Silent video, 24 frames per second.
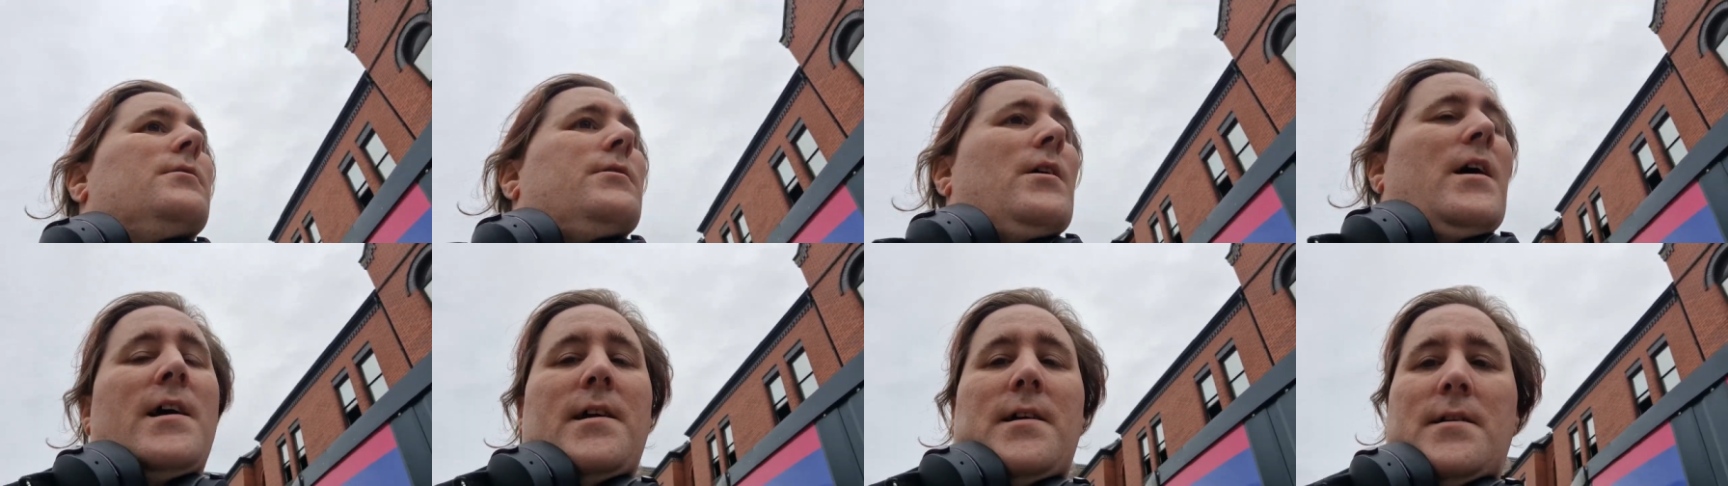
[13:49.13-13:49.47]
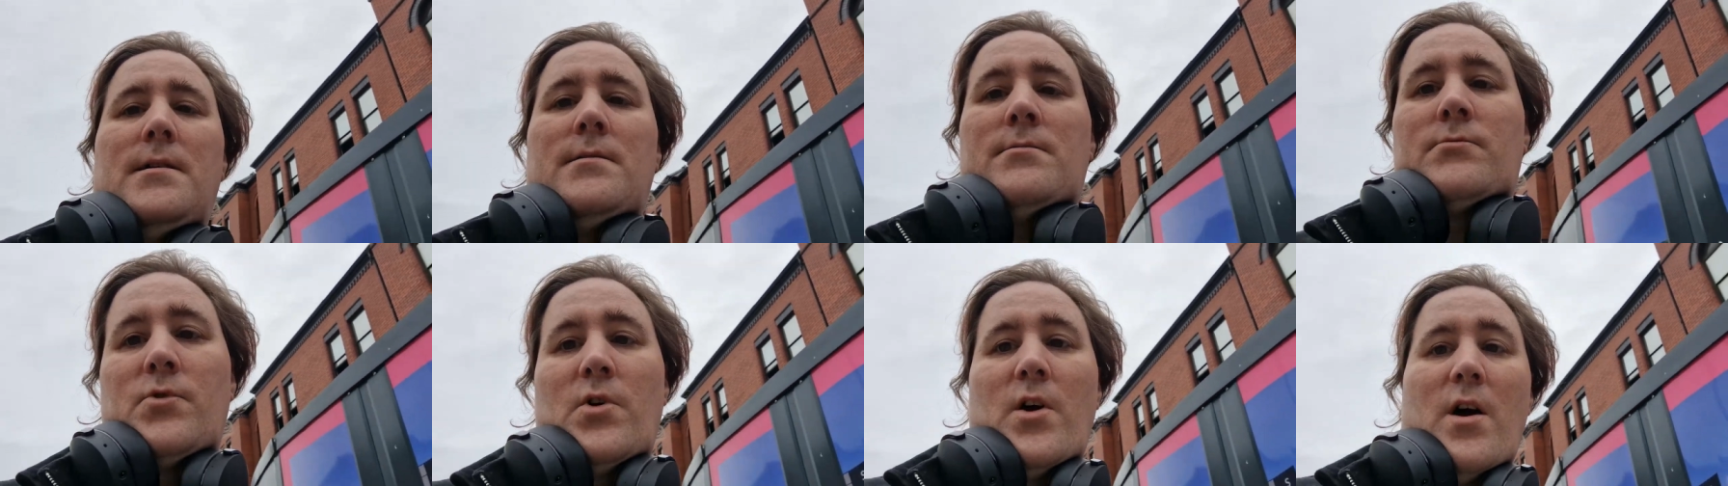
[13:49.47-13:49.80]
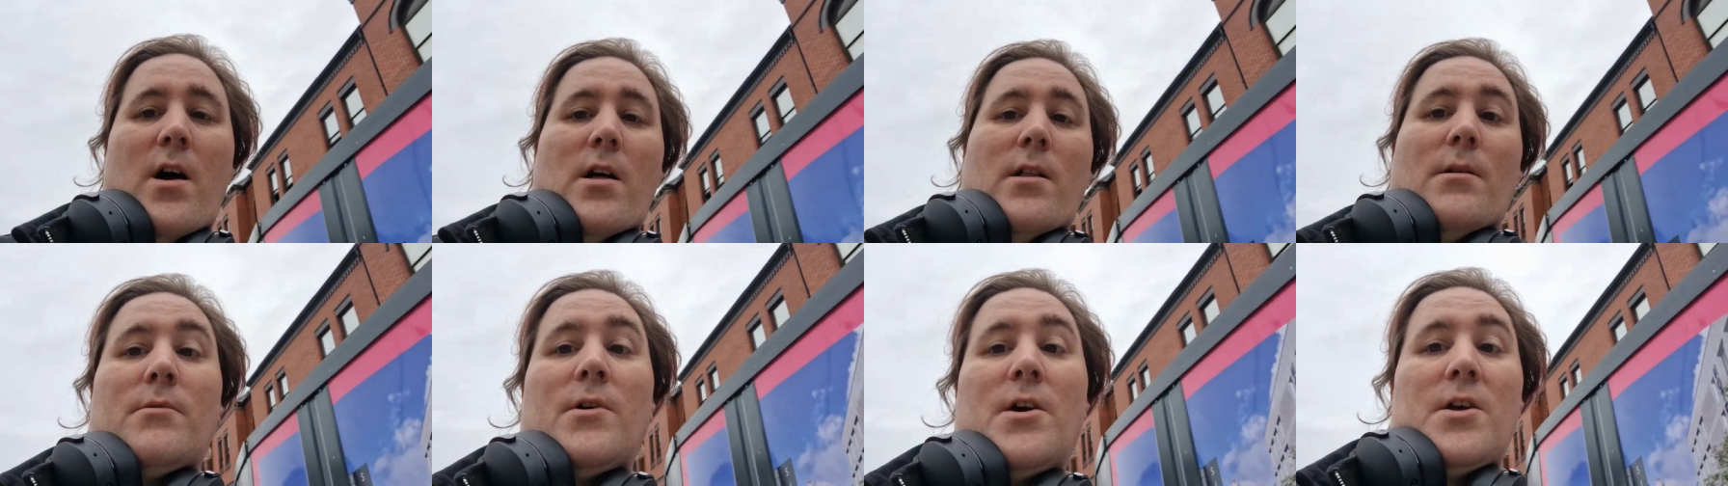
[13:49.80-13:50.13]
like all are
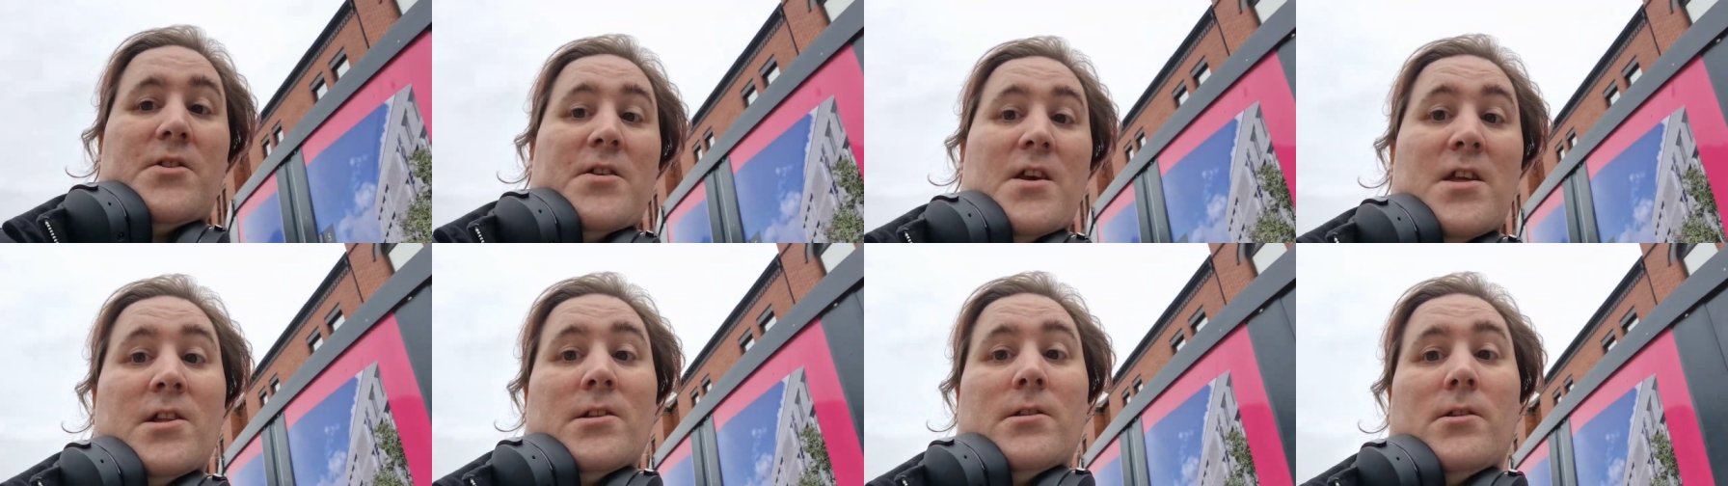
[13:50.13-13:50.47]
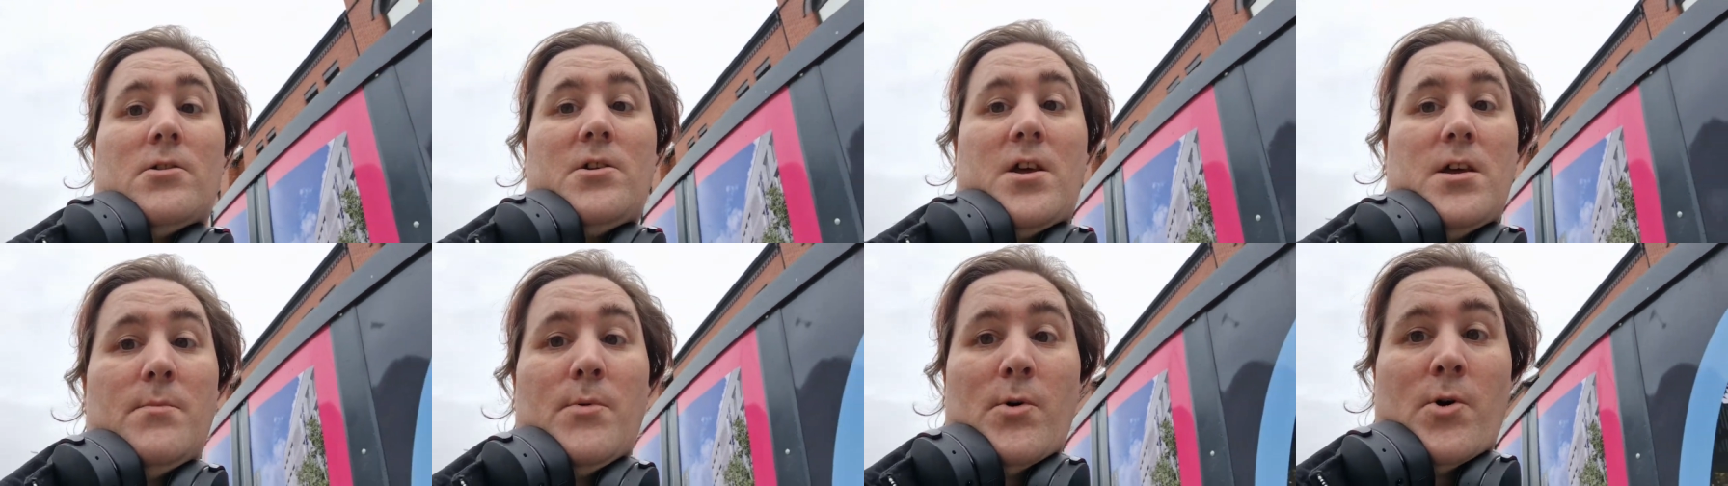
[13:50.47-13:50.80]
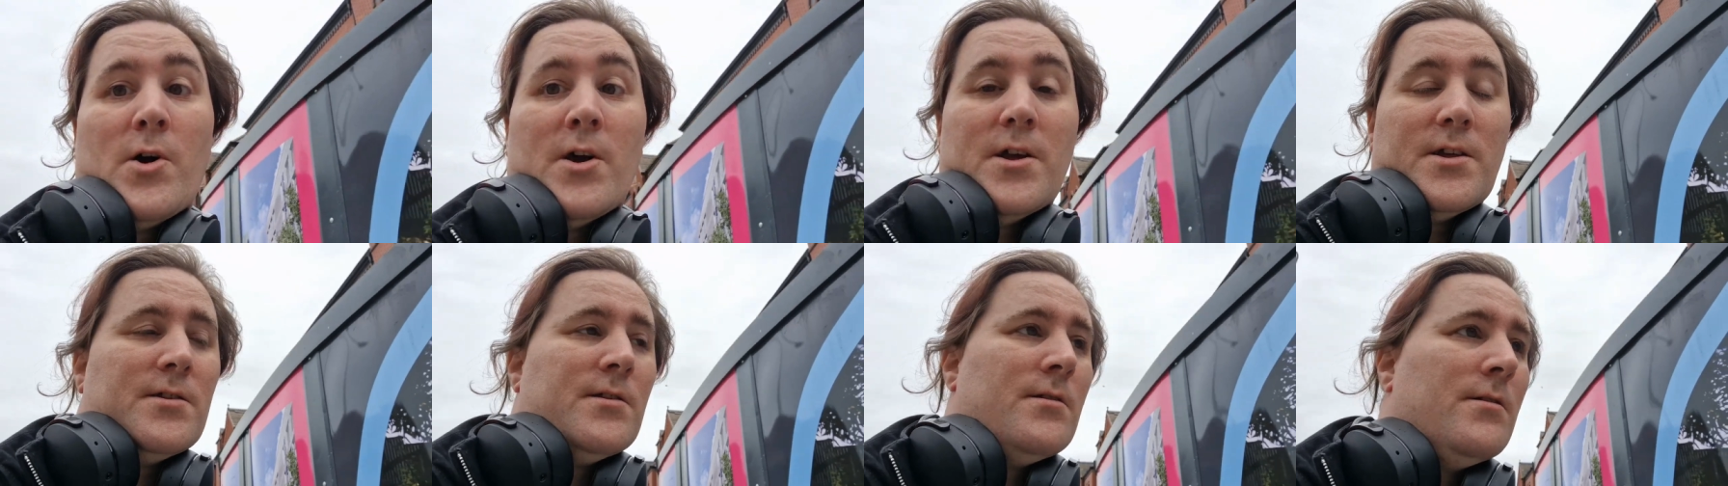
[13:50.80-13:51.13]
all going to is lucky
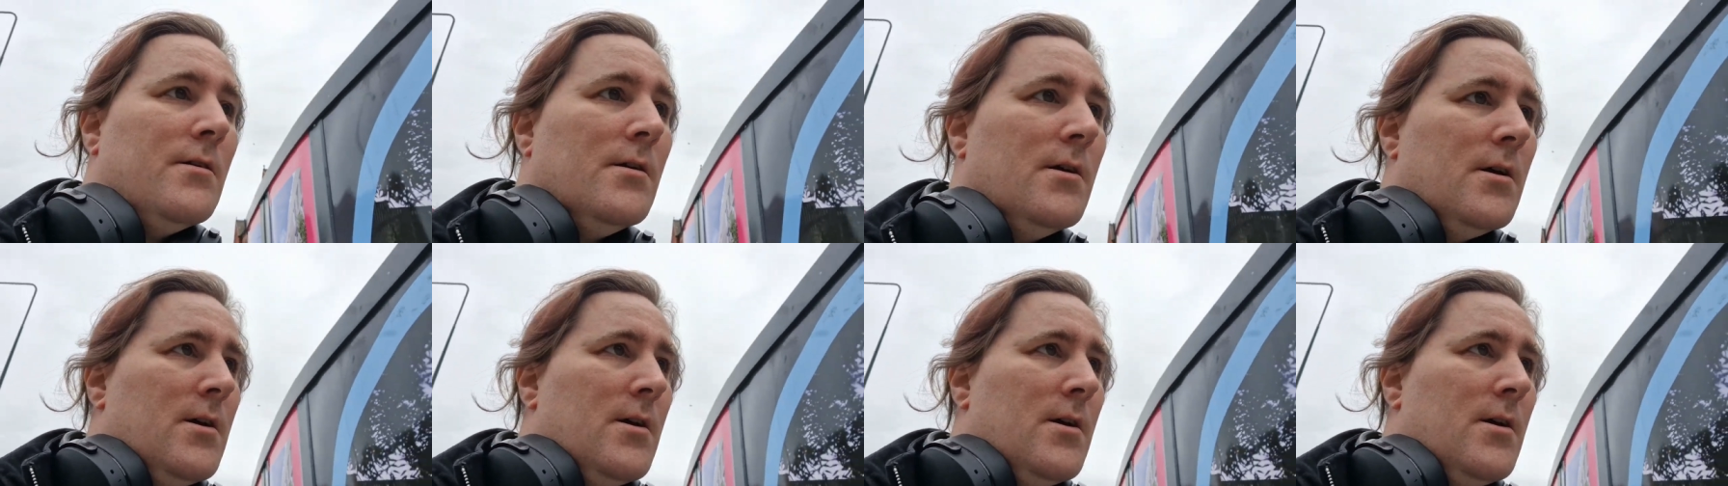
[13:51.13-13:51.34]
boys